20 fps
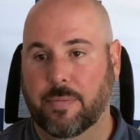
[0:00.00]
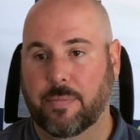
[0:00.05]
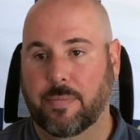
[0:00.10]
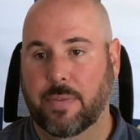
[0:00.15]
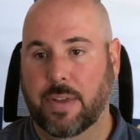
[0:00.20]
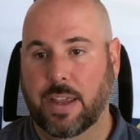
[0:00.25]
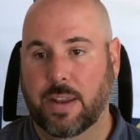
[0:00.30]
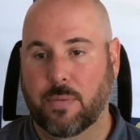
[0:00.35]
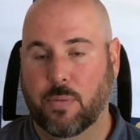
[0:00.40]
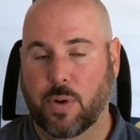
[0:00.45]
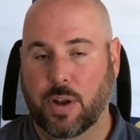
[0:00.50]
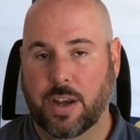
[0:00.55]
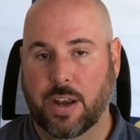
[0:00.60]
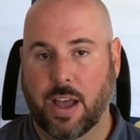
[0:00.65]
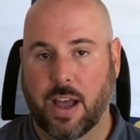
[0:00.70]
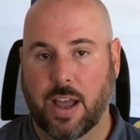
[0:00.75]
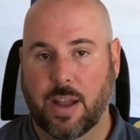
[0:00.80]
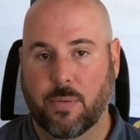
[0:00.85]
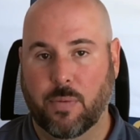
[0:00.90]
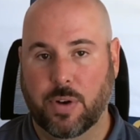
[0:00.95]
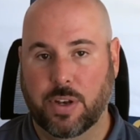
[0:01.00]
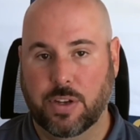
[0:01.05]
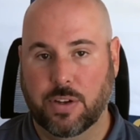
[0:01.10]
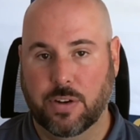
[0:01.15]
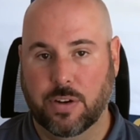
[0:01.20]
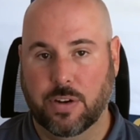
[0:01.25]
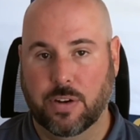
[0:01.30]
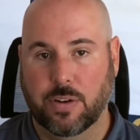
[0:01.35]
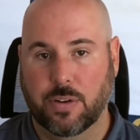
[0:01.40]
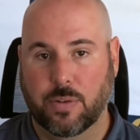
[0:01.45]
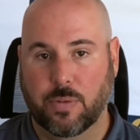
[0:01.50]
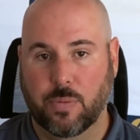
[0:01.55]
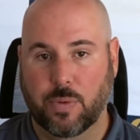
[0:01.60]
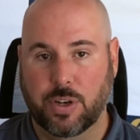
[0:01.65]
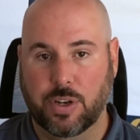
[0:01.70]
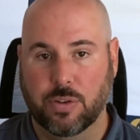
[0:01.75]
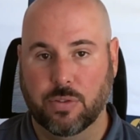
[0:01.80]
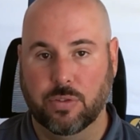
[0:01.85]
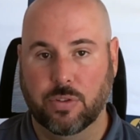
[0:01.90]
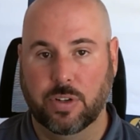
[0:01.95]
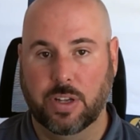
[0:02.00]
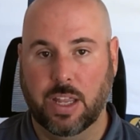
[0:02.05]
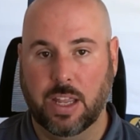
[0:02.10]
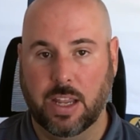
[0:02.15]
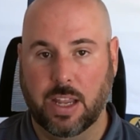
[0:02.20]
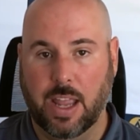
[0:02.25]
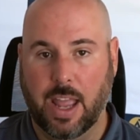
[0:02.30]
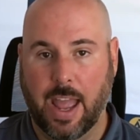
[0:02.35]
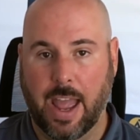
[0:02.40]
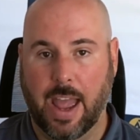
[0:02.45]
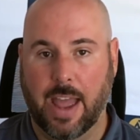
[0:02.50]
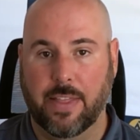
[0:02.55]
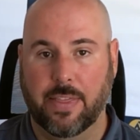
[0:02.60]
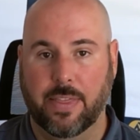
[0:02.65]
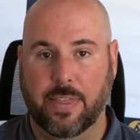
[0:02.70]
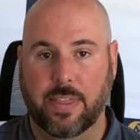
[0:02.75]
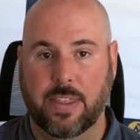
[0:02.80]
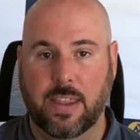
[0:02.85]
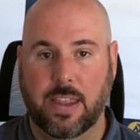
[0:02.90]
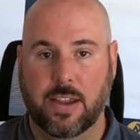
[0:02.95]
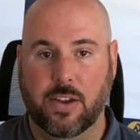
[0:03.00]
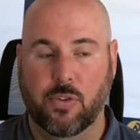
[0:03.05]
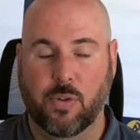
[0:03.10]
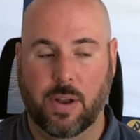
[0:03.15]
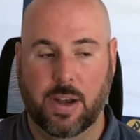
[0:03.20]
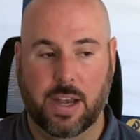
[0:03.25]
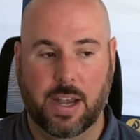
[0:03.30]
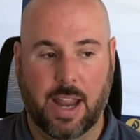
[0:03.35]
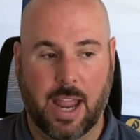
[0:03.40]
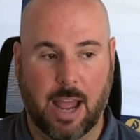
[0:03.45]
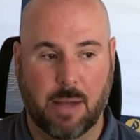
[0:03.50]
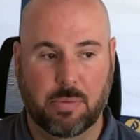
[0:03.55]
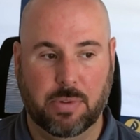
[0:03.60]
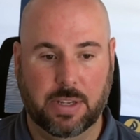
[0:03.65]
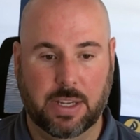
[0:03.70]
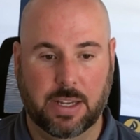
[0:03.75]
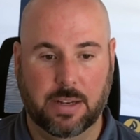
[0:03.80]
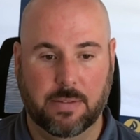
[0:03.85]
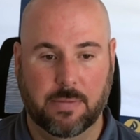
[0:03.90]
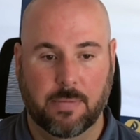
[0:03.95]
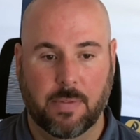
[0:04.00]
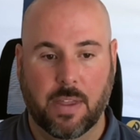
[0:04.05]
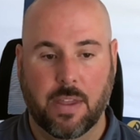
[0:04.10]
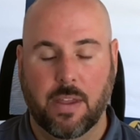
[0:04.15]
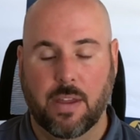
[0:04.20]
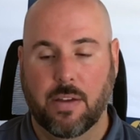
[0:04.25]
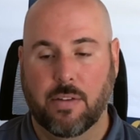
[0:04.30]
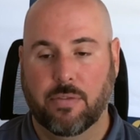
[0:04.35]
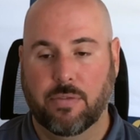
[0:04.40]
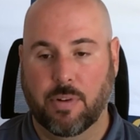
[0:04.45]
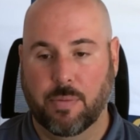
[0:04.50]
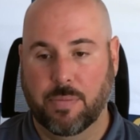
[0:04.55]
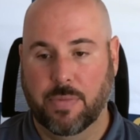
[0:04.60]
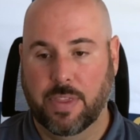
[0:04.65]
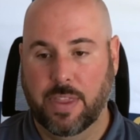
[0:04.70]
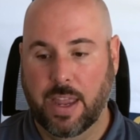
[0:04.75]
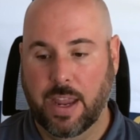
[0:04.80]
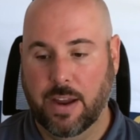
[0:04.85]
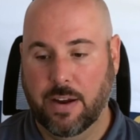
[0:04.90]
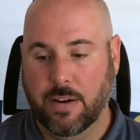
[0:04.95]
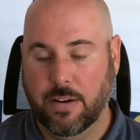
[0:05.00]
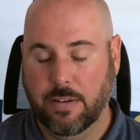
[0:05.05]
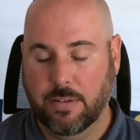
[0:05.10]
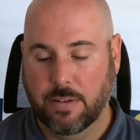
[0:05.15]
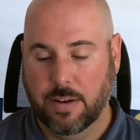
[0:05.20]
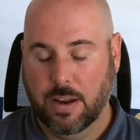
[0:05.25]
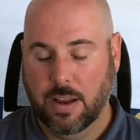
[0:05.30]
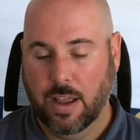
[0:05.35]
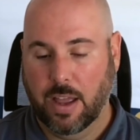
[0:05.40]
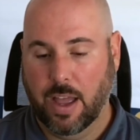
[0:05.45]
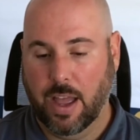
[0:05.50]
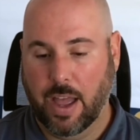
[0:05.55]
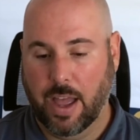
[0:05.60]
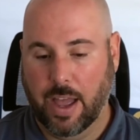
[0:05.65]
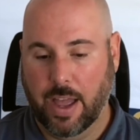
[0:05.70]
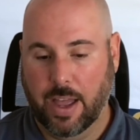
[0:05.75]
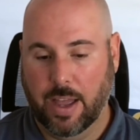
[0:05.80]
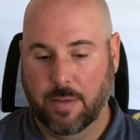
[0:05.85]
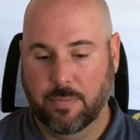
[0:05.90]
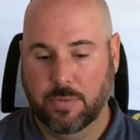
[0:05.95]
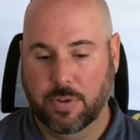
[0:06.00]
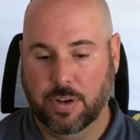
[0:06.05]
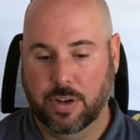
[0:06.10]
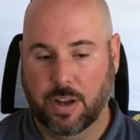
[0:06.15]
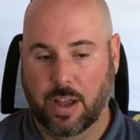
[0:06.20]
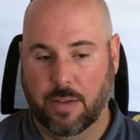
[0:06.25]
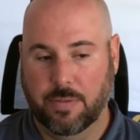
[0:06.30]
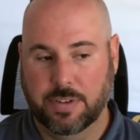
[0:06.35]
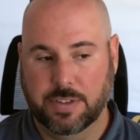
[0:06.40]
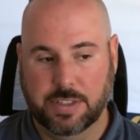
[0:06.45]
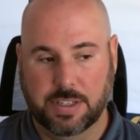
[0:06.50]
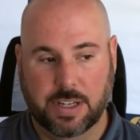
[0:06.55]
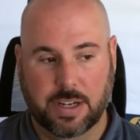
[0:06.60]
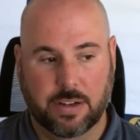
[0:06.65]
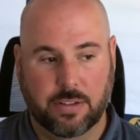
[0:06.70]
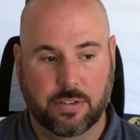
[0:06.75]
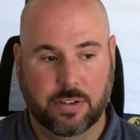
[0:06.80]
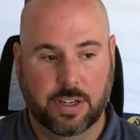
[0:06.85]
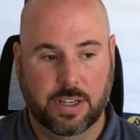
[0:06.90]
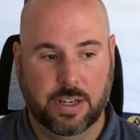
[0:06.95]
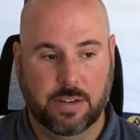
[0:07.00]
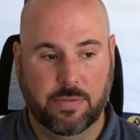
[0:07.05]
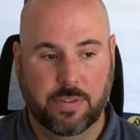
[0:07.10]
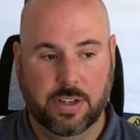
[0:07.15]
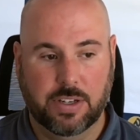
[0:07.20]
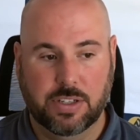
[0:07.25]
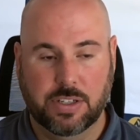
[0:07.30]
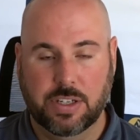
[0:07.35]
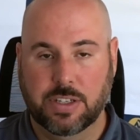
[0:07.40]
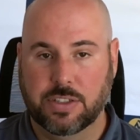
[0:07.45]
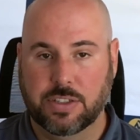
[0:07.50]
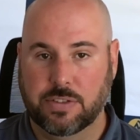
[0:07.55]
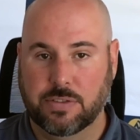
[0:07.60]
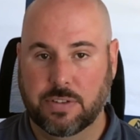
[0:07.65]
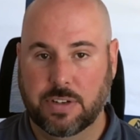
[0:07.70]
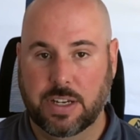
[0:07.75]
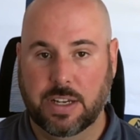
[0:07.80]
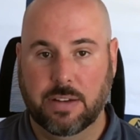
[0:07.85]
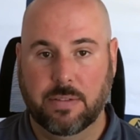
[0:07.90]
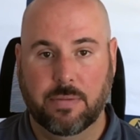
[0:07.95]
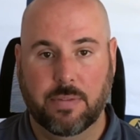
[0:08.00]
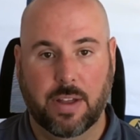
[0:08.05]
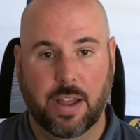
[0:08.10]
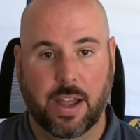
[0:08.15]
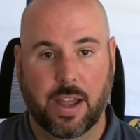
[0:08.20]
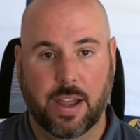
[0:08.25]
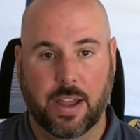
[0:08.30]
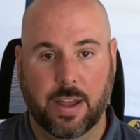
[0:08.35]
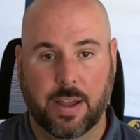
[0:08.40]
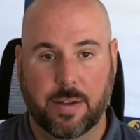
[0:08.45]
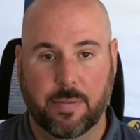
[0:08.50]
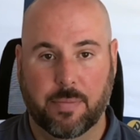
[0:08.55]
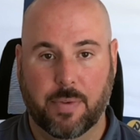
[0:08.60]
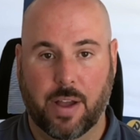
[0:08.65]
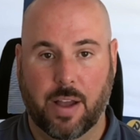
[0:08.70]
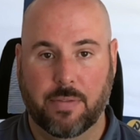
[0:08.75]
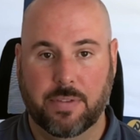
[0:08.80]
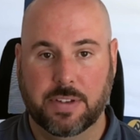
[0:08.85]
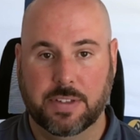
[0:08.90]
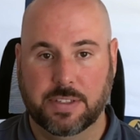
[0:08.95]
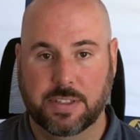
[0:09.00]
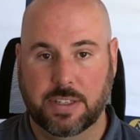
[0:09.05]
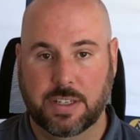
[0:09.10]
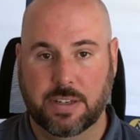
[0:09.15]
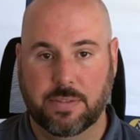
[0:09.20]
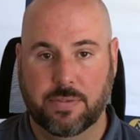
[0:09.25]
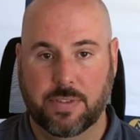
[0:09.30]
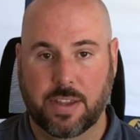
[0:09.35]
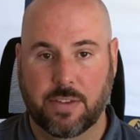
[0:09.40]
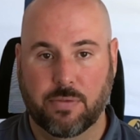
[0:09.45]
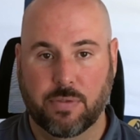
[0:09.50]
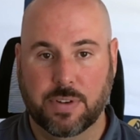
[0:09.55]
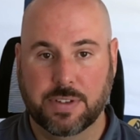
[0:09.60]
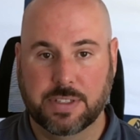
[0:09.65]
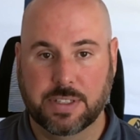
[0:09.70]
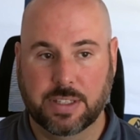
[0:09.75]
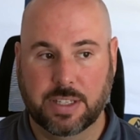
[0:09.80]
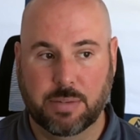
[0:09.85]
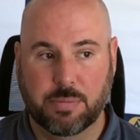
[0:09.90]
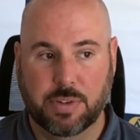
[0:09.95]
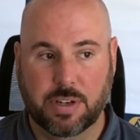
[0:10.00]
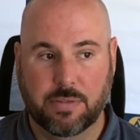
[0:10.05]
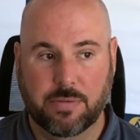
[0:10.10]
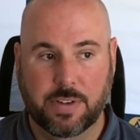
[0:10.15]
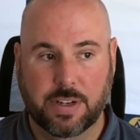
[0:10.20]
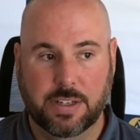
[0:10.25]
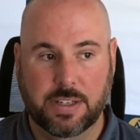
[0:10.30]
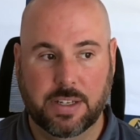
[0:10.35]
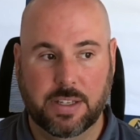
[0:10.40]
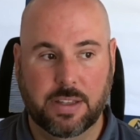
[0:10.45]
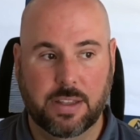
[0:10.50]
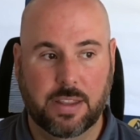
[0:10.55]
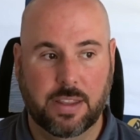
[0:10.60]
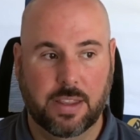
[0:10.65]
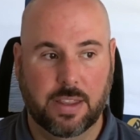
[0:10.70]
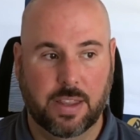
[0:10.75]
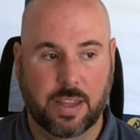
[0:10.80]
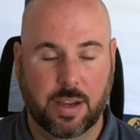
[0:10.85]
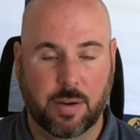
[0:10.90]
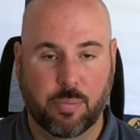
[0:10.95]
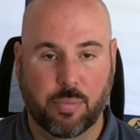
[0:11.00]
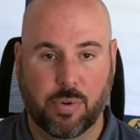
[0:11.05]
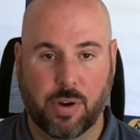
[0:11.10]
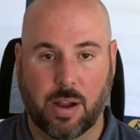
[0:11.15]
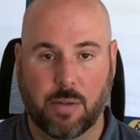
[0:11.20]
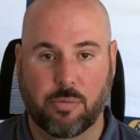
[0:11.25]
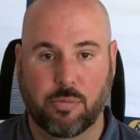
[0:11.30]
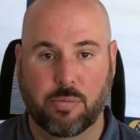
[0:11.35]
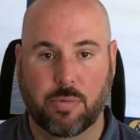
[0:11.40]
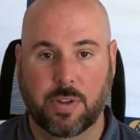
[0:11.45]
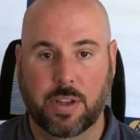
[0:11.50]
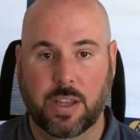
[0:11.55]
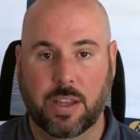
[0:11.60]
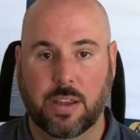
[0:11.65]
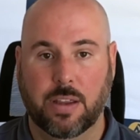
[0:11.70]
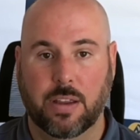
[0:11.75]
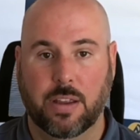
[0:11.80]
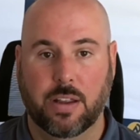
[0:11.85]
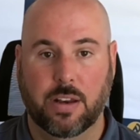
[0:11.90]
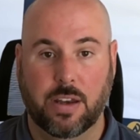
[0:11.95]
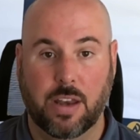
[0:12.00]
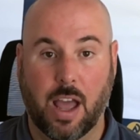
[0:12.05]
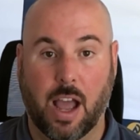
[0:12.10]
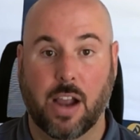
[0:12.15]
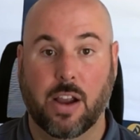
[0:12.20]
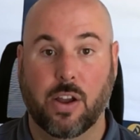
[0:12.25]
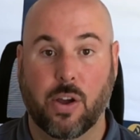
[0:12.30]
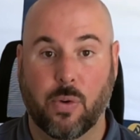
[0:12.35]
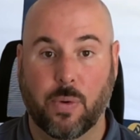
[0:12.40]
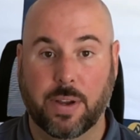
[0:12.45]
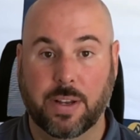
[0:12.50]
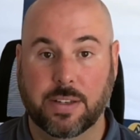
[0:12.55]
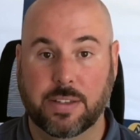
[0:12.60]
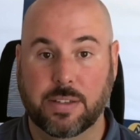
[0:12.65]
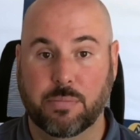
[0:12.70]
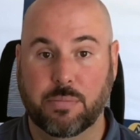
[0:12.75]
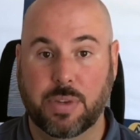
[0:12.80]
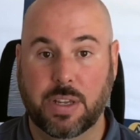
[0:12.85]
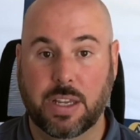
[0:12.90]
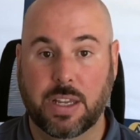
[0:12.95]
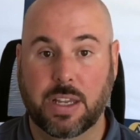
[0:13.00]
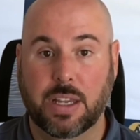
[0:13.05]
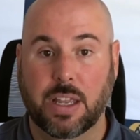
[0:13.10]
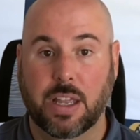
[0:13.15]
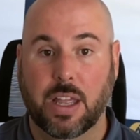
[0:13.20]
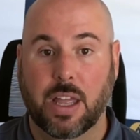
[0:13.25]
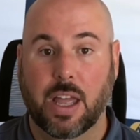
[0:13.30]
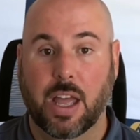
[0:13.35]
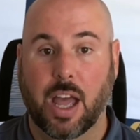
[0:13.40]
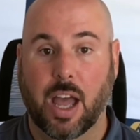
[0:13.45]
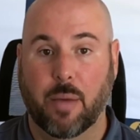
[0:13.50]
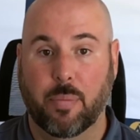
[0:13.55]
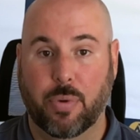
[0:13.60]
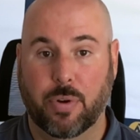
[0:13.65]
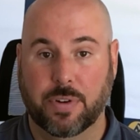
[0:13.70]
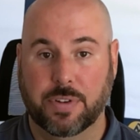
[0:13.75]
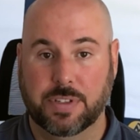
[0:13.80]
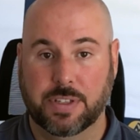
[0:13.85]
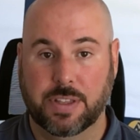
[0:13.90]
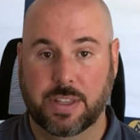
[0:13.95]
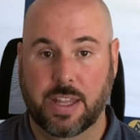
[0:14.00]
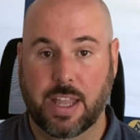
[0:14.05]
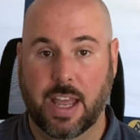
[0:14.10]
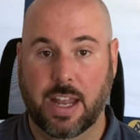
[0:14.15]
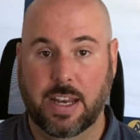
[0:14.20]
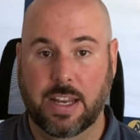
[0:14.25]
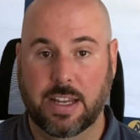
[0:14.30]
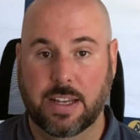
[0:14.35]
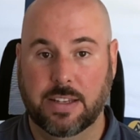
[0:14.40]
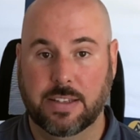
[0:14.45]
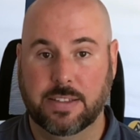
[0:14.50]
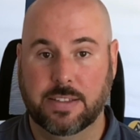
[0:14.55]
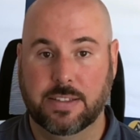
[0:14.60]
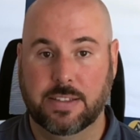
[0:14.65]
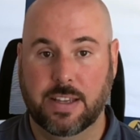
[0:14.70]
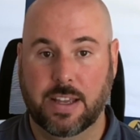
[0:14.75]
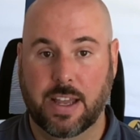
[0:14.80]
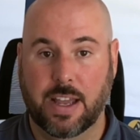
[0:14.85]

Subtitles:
and whatnot when you're looking at the credit applicant. From there, you're obviously going to look at eviction history. Obviously, if they've recently been evicted, they're probably not going to be a person that is